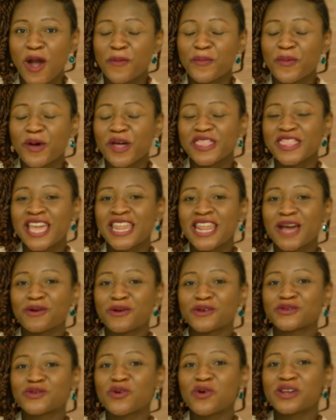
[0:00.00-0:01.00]
But then I
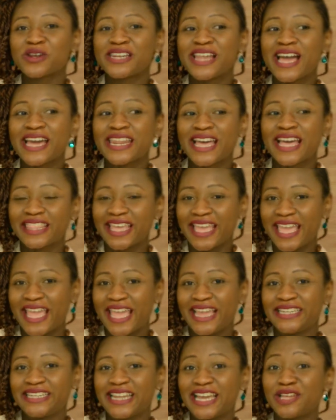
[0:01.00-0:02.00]
was so glad at the
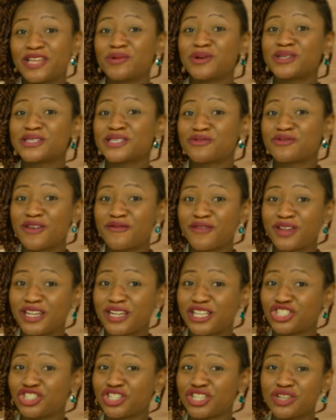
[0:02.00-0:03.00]
end that it was a
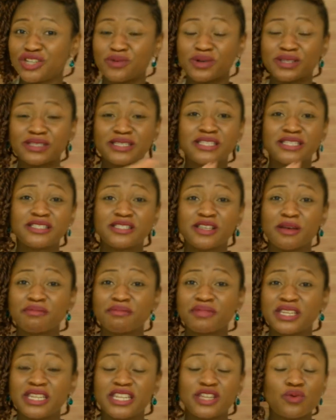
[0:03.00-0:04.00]
revelation. It wasn't
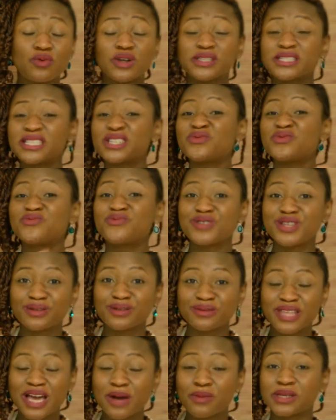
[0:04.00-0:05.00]
something, it wasn't
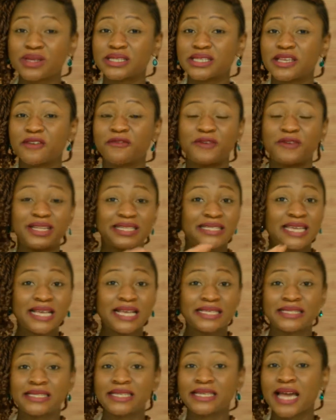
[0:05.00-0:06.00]
real. That was a
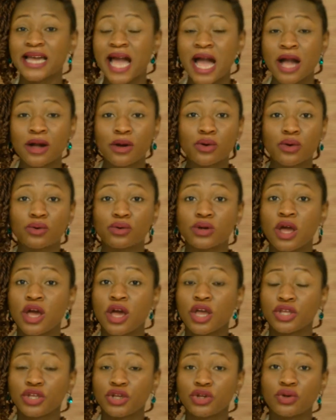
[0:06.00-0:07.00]
fantastic angle,
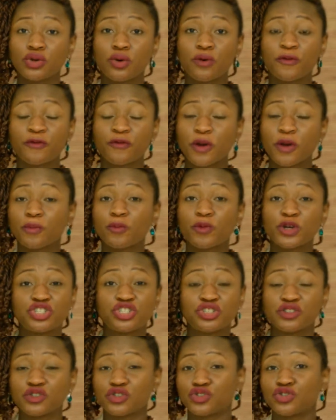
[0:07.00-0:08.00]
you know, from
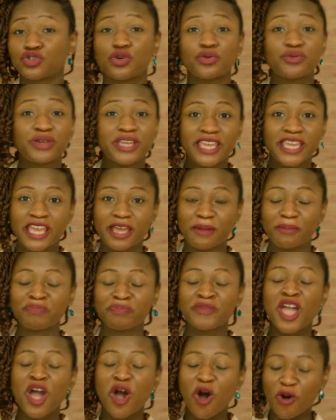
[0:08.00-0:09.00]
which the story came.
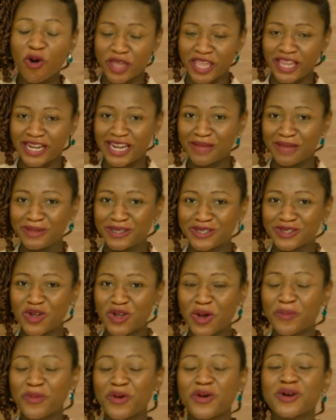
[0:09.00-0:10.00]
Okay, let me
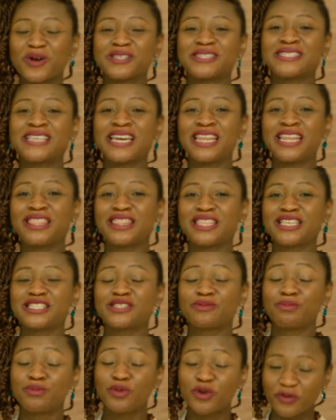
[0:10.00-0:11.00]
stop. Concerning
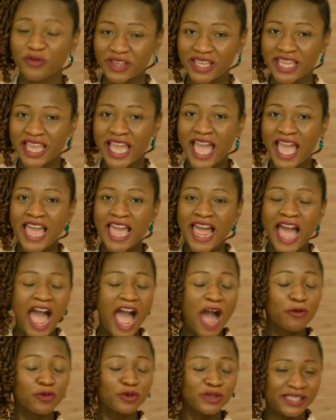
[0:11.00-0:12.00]
this movie,
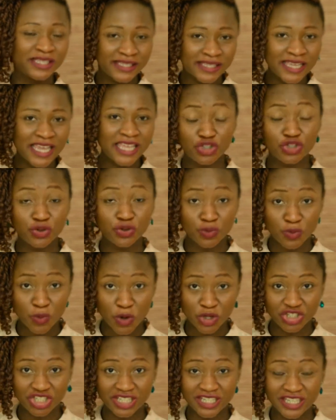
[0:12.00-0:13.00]
I would say you should
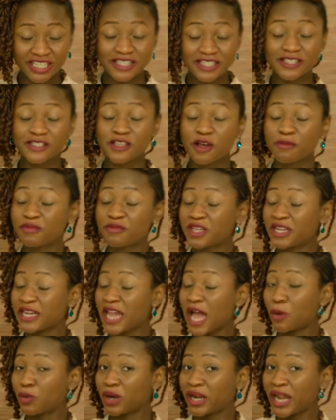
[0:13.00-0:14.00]
watch it. It's something
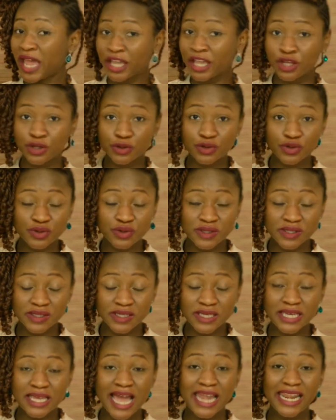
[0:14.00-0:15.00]
I would like you to
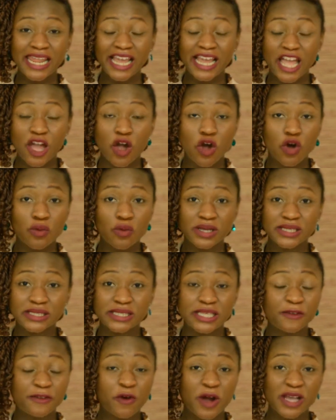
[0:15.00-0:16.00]
see. And like I always
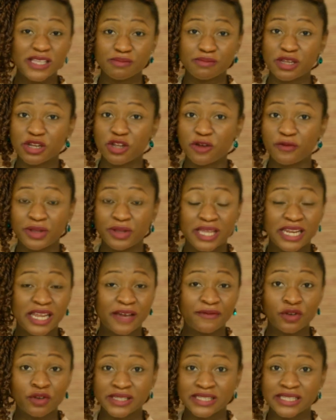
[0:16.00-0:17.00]
say, for as many of you that
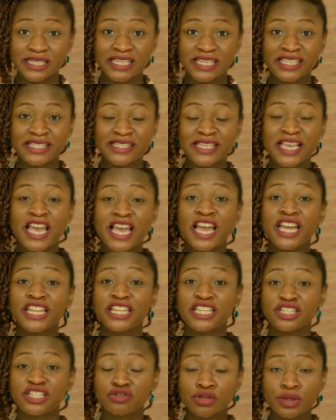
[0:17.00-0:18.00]
have not seen it,
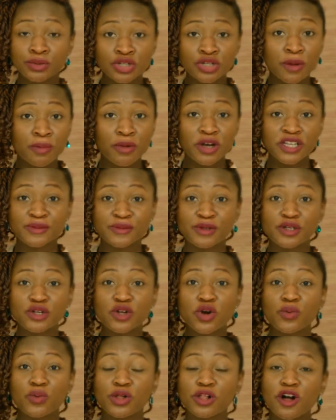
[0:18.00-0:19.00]
the description box
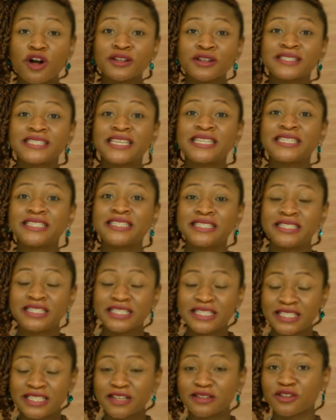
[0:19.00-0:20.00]
below will contain the
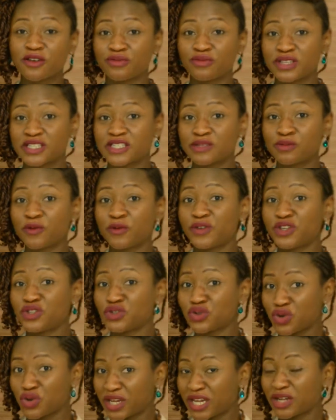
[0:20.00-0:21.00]
details of this movie
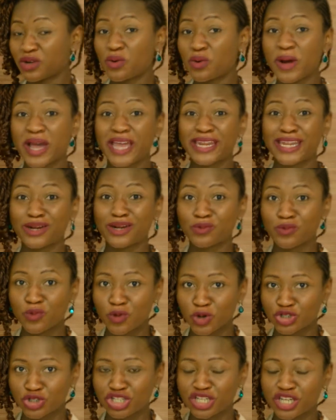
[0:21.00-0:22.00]
so you can go ahead and
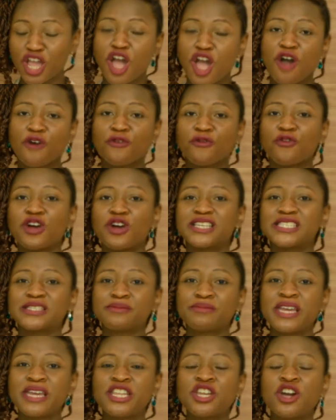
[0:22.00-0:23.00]
watch it. For as
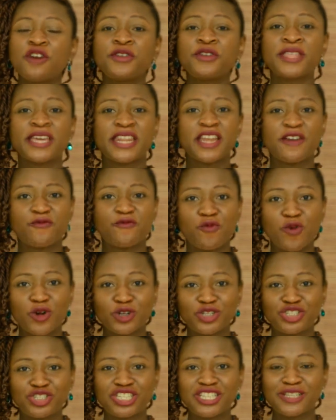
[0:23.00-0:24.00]
many of you that have
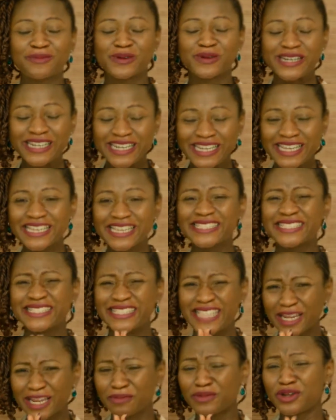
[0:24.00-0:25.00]
watched it, please
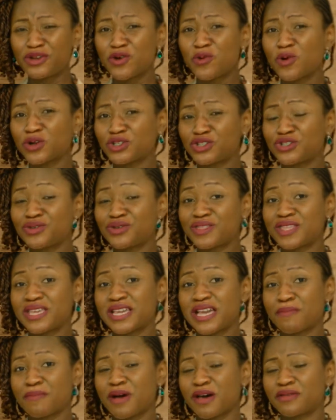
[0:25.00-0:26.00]
let me know what you
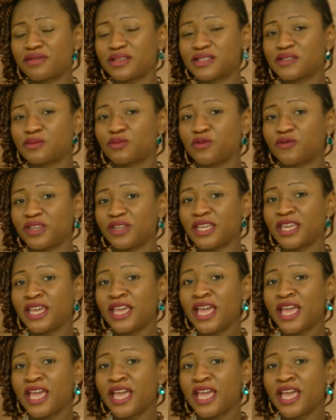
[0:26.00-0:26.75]
think about this movie.